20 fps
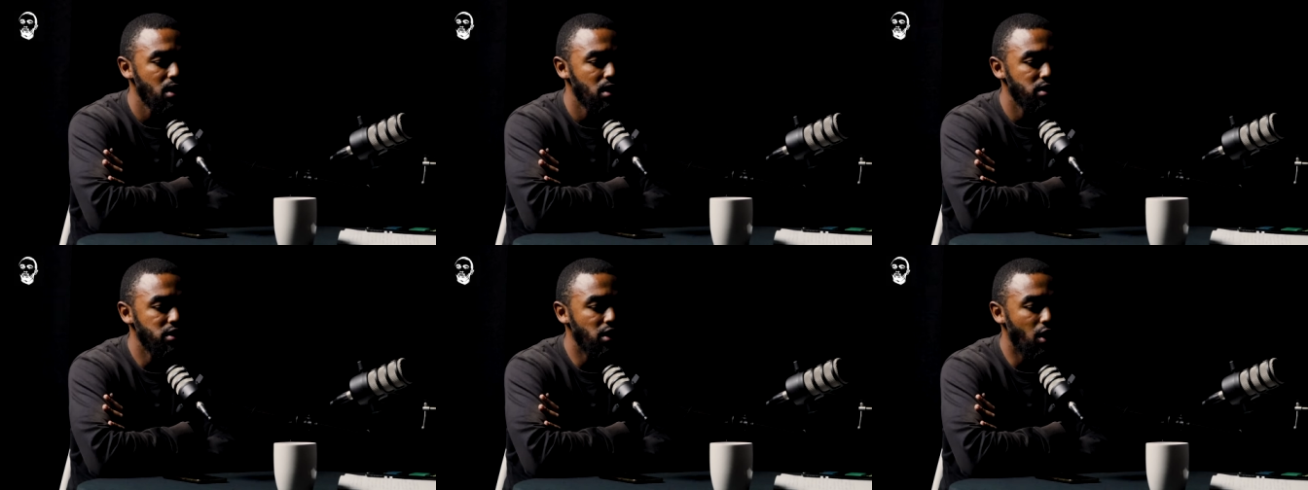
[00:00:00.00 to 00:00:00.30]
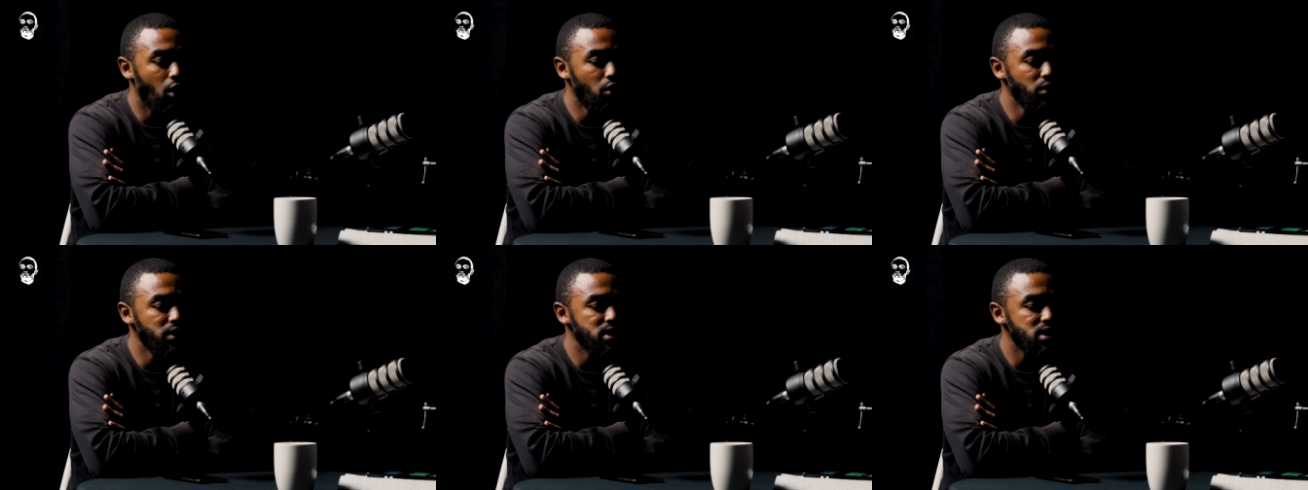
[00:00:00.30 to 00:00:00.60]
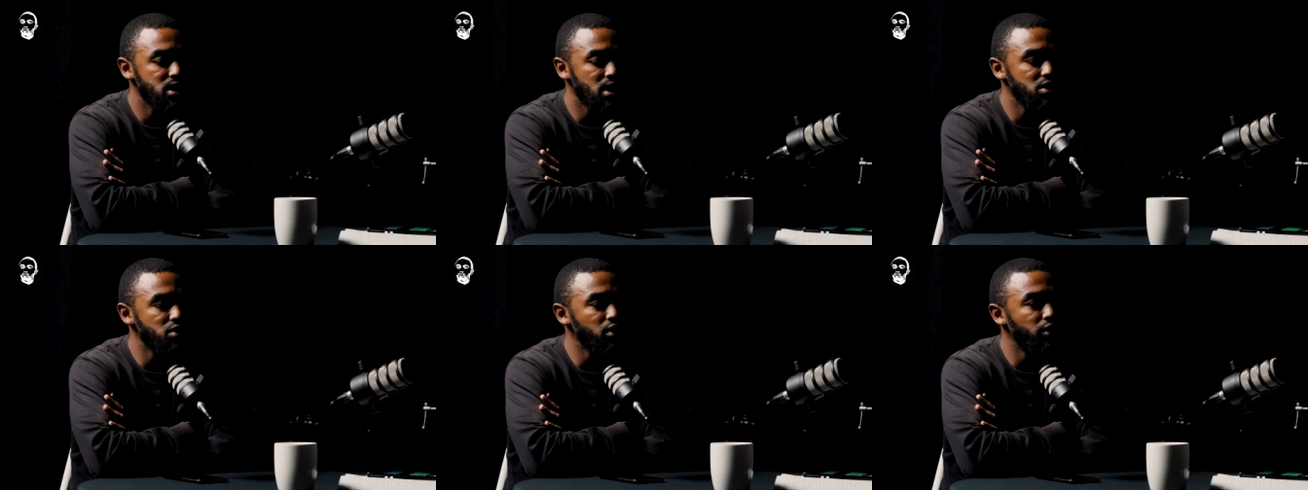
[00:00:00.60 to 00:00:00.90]
the onus
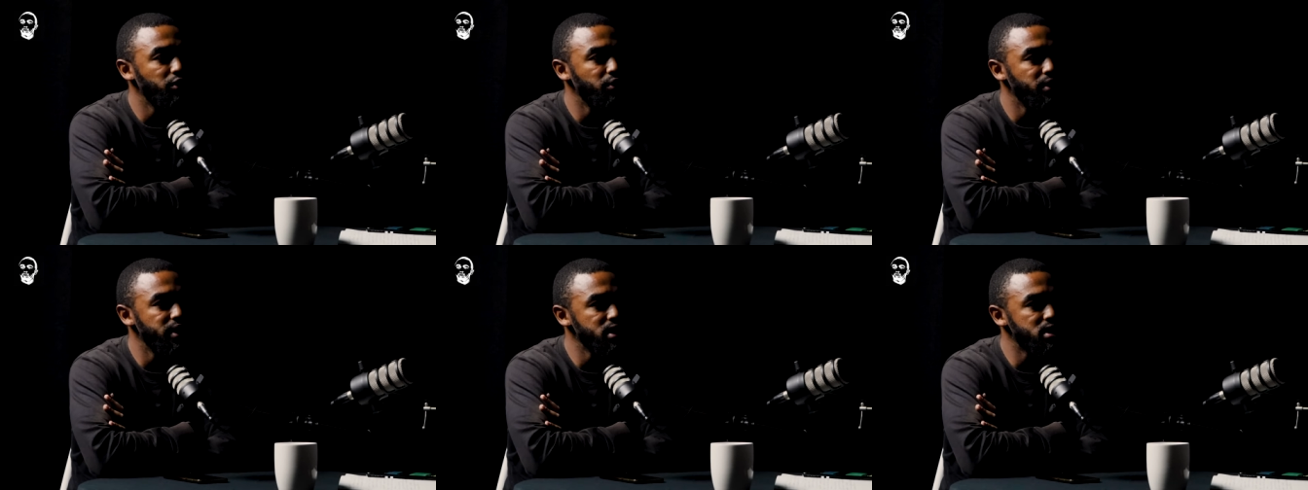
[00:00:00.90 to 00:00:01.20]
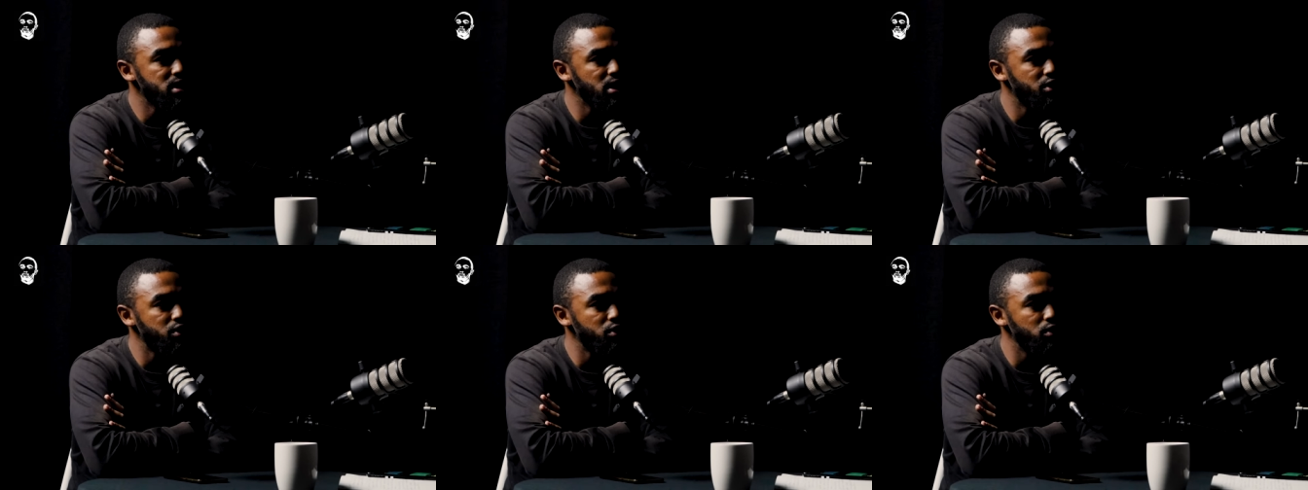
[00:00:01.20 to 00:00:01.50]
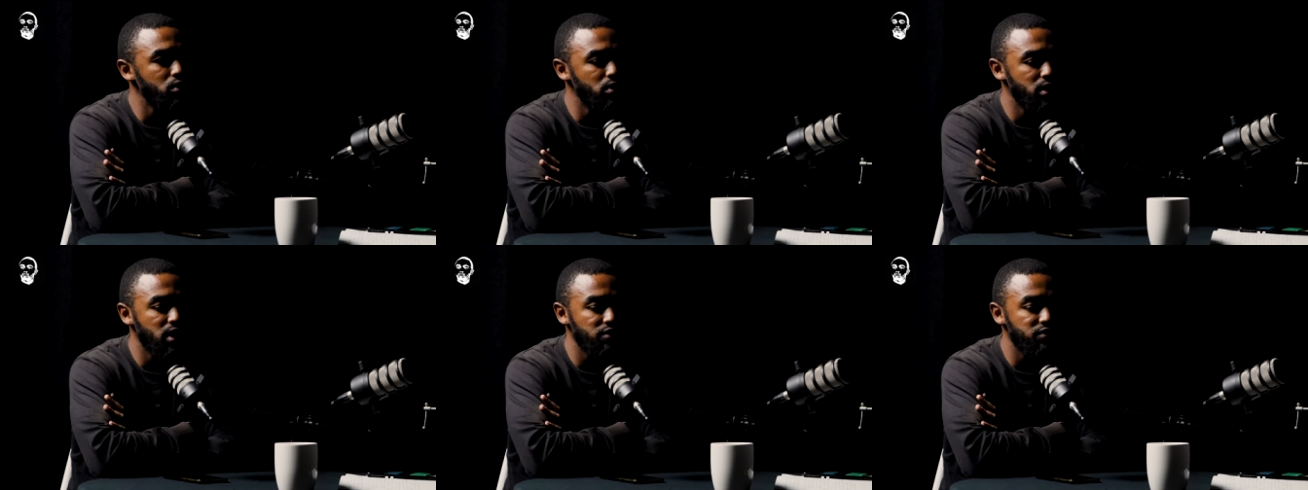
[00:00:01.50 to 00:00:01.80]
is on UNISA
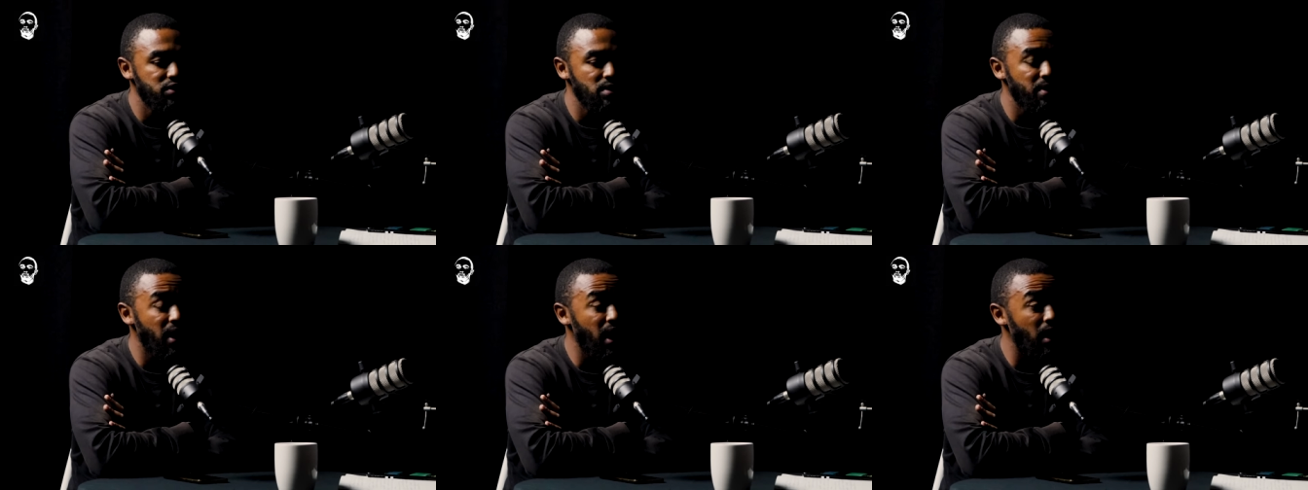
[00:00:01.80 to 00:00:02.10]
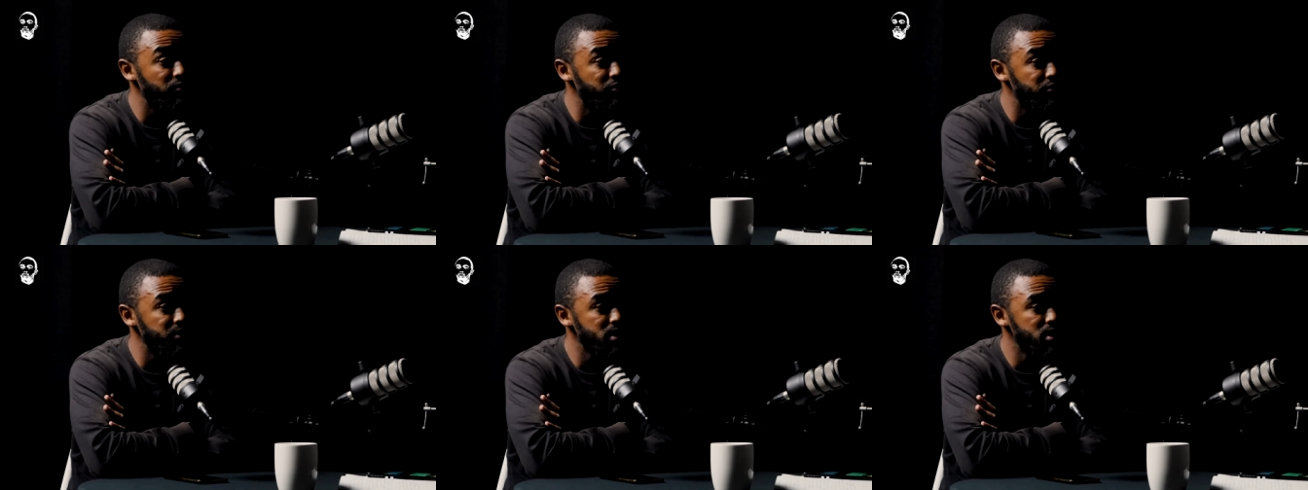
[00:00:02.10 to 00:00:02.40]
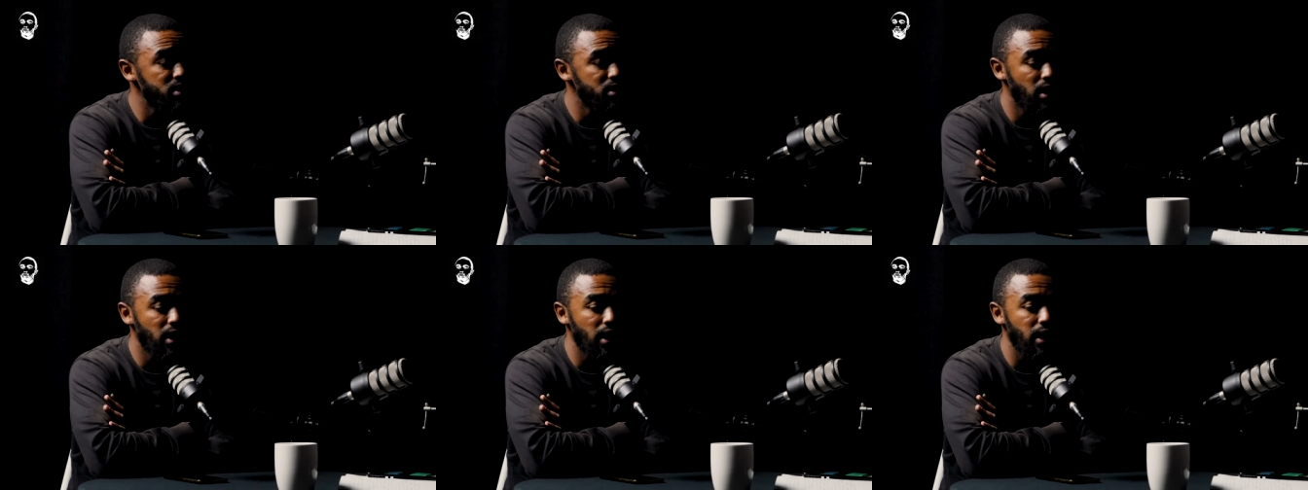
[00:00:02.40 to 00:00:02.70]
to give them comfort
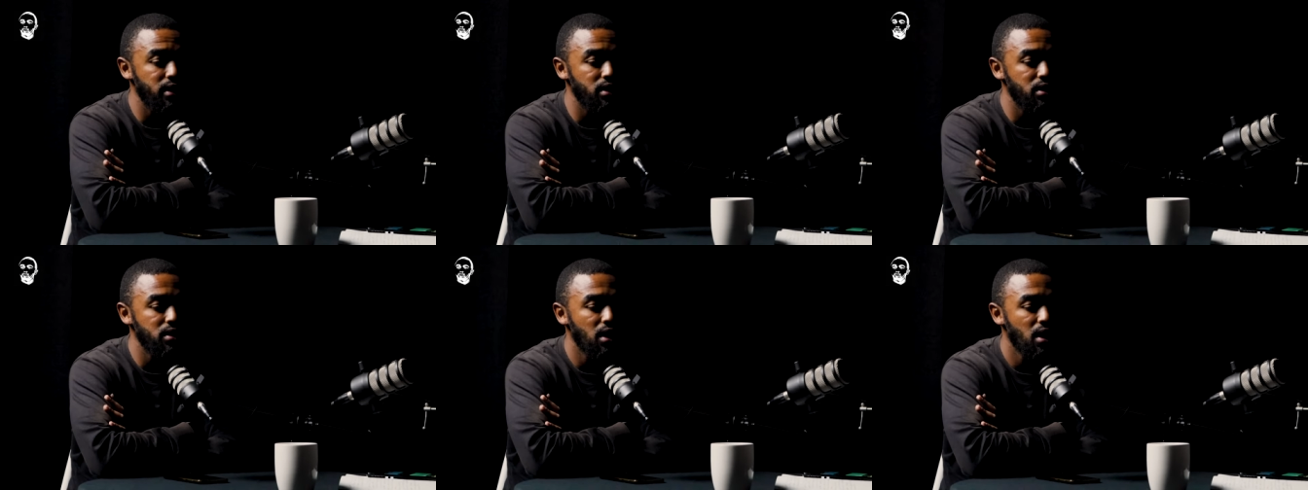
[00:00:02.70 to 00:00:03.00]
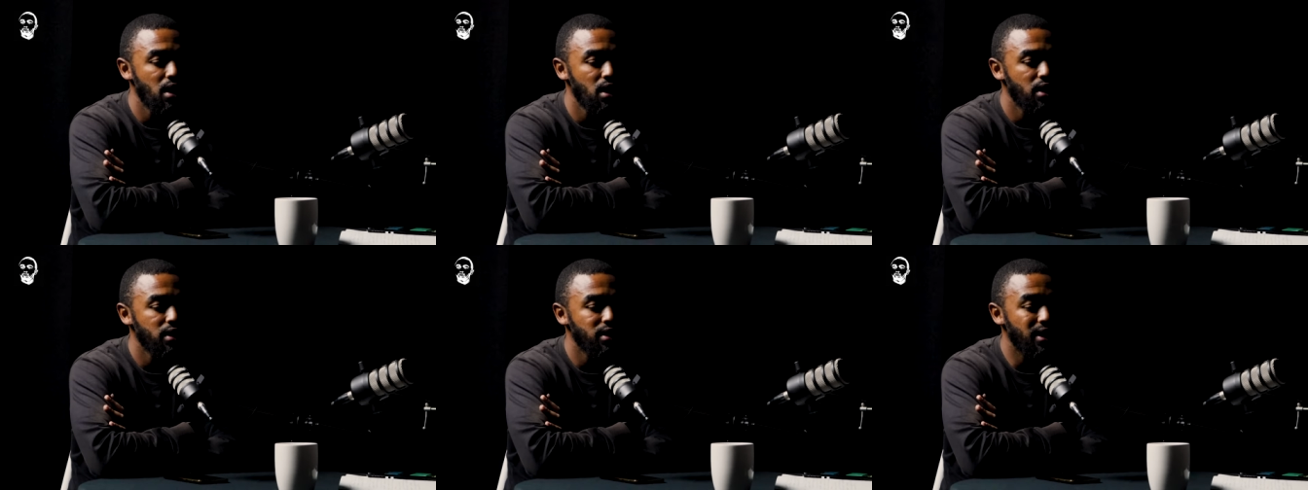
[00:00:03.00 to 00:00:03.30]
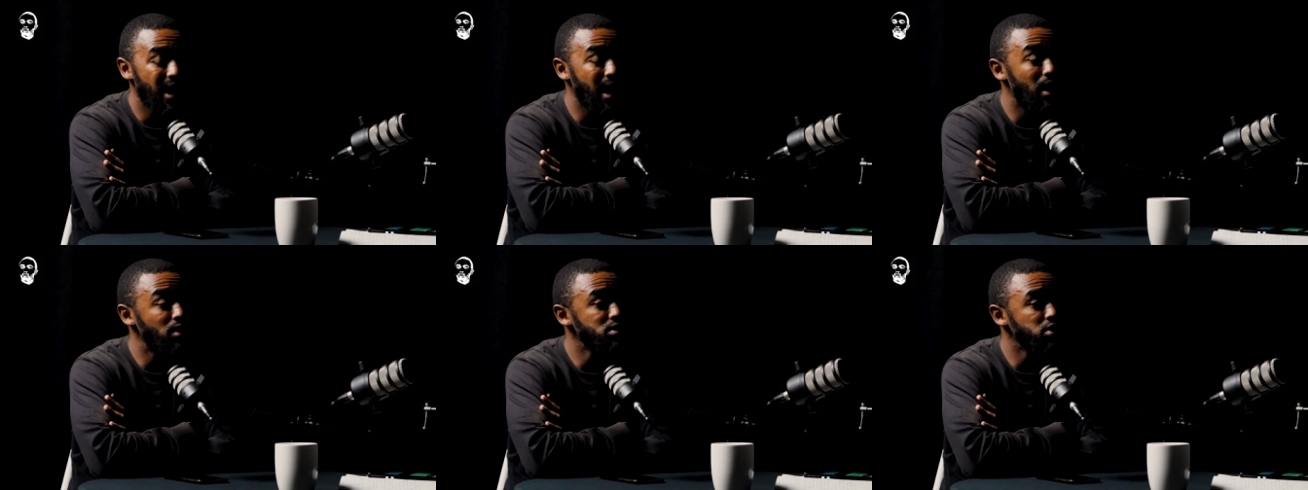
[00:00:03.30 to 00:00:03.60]
and the
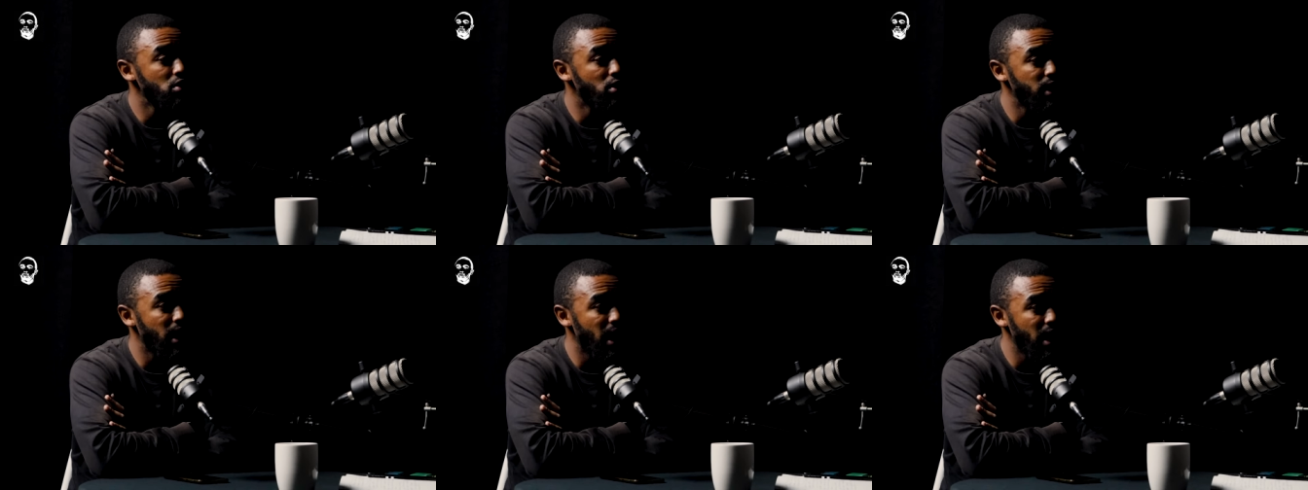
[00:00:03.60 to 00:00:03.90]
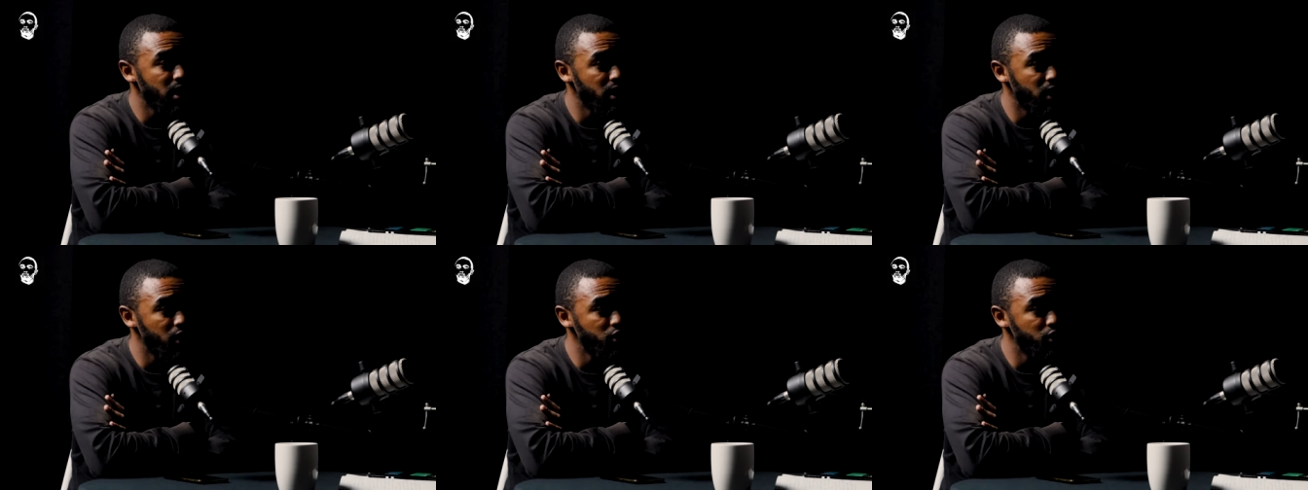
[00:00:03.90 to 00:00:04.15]
Council on Higher